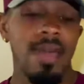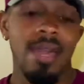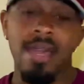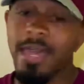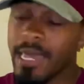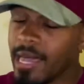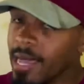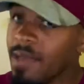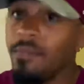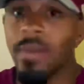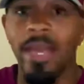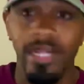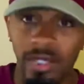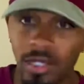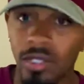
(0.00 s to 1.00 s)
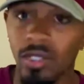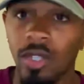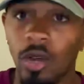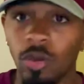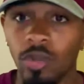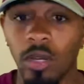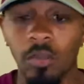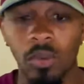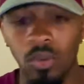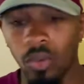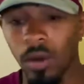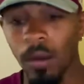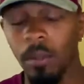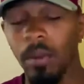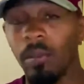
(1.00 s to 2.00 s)
He may just go number
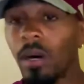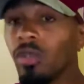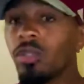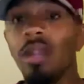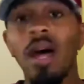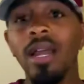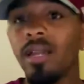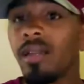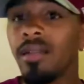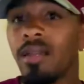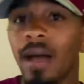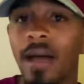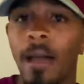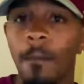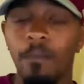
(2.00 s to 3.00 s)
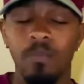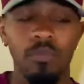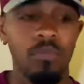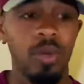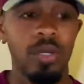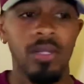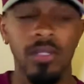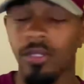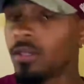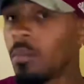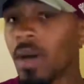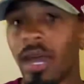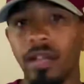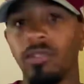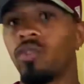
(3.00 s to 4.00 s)
1, but most likely not, because
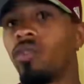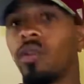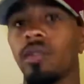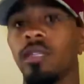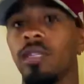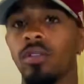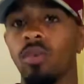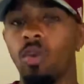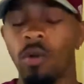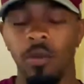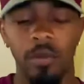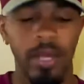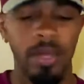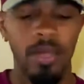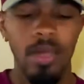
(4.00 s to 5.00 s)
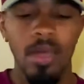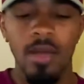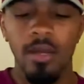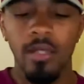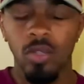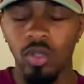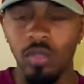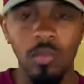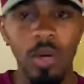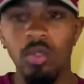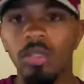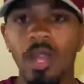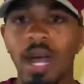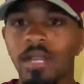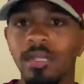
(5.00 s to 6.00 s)
somebody's going to need a quarterback. So he's most
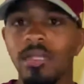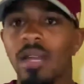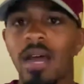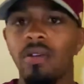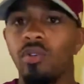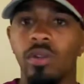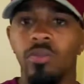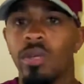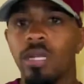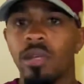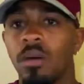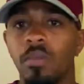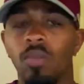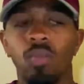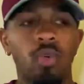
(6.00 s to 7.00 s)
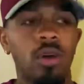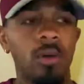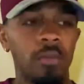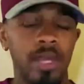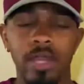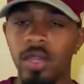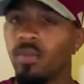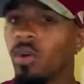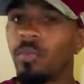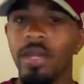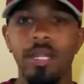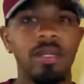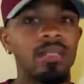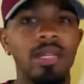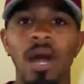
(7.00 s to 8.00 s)
likely not going to be number 1, but he will be
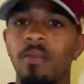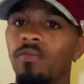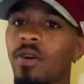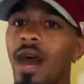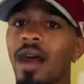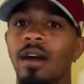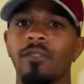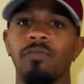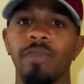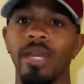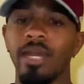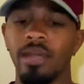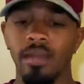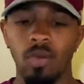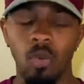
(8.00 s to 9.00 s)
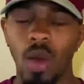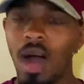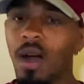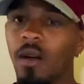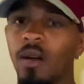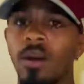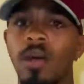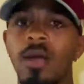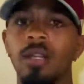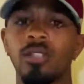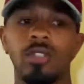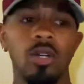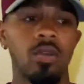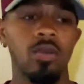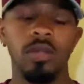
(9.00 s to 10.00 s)
in the top 5, man. Wow.
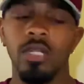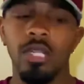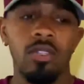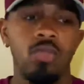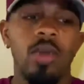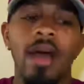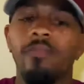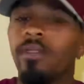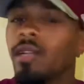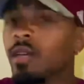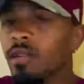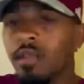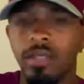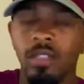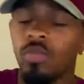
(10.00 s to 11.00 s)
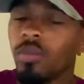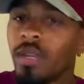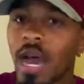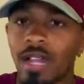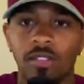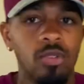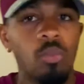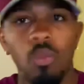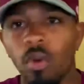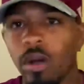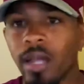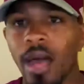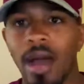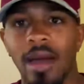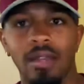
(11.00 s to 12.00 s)
So, and then you got some more
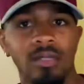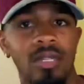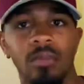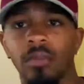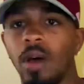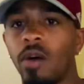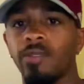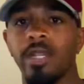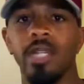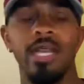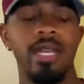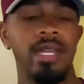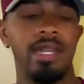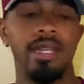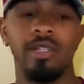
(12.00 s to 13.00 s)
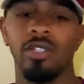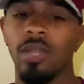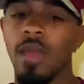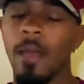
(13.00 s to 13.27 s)
guys coming off that edge,